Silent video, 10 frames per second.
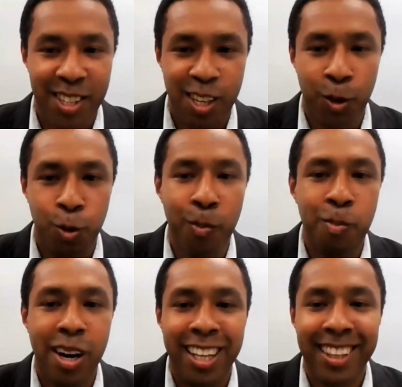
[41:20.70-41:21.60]
has a
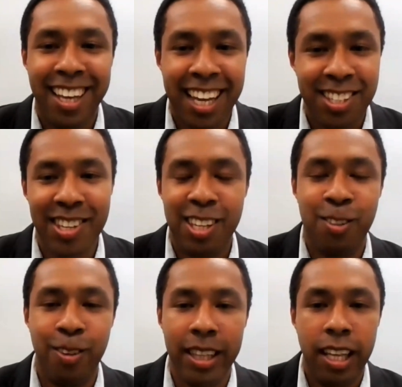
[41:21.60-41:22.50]
two-part answer
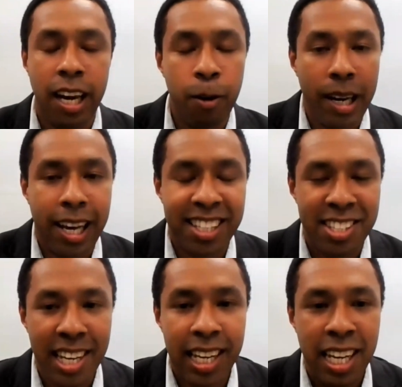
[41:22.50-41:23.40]
to it, and I will
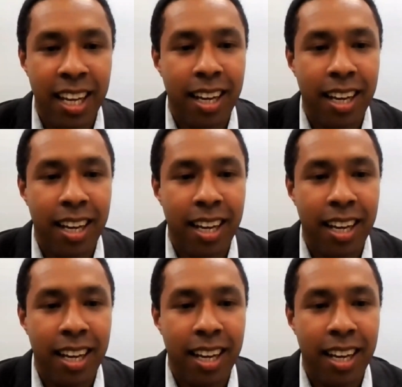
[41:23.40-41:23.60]
answer.